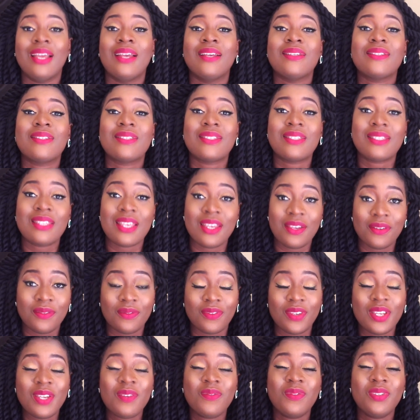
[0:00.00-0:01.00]

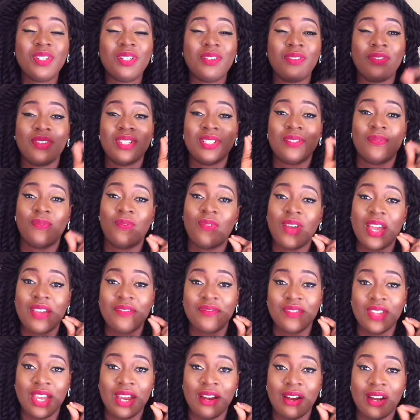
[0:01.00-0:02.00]
Save, even if it's
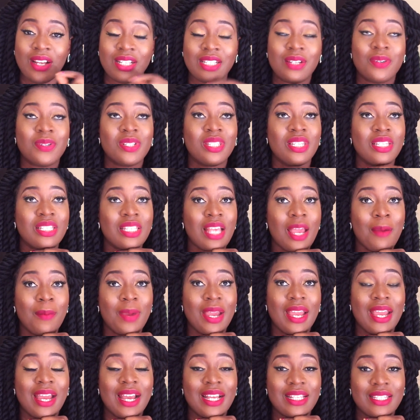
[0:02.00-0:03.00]
5 naira. There was a time
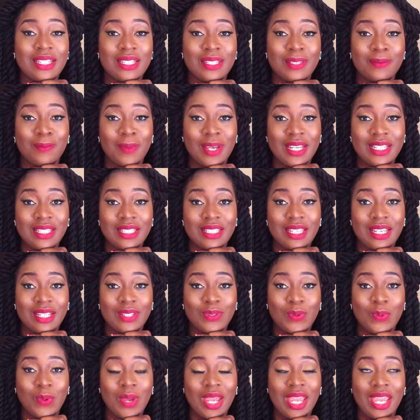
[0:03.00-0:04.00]
I had this
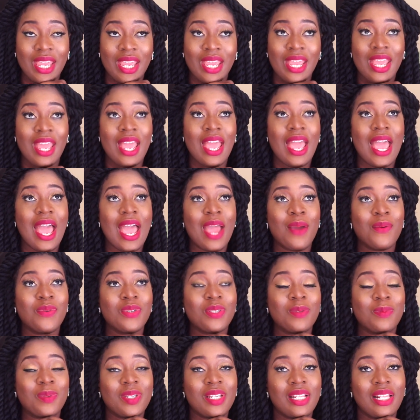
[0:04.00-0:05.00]
mindset where I
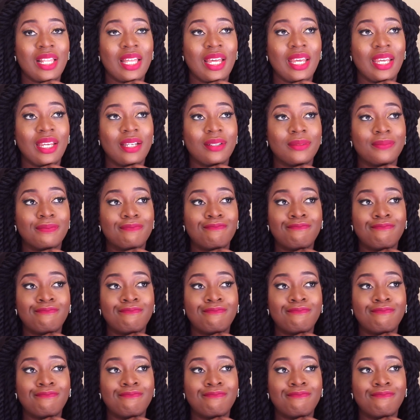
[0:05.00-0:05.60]
would be like,